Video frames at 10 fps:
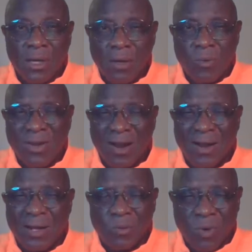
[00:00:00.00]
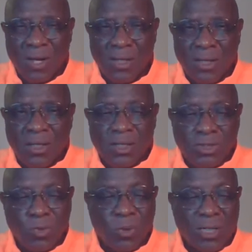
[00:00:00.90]
And we are in what?
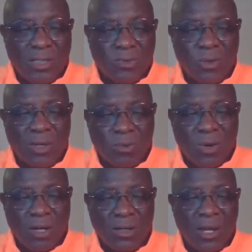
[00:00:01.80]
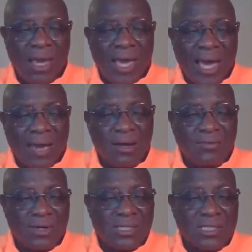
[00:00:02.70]
2021?
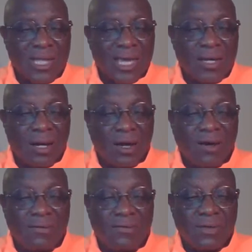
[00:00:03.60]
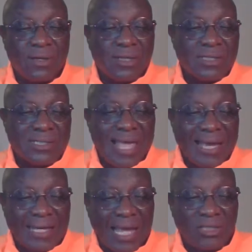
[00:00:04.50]
However, instead of
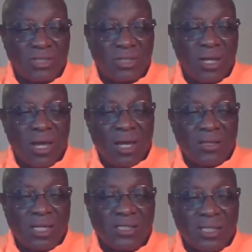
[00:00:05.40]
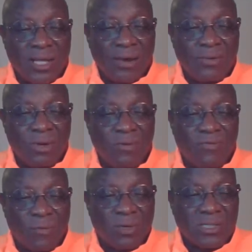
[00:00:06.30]
stagnation, the scenario
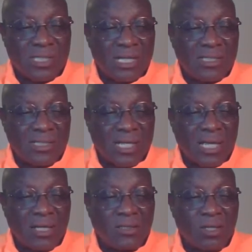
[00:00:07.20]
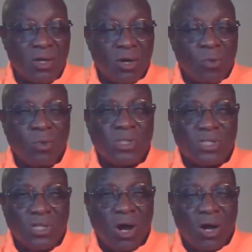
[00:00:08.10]
foresees things would
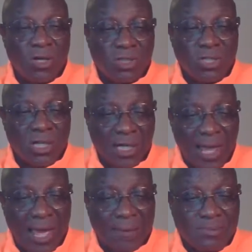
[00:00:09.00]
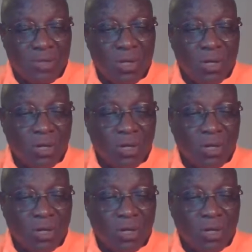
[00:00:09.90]
start to collapse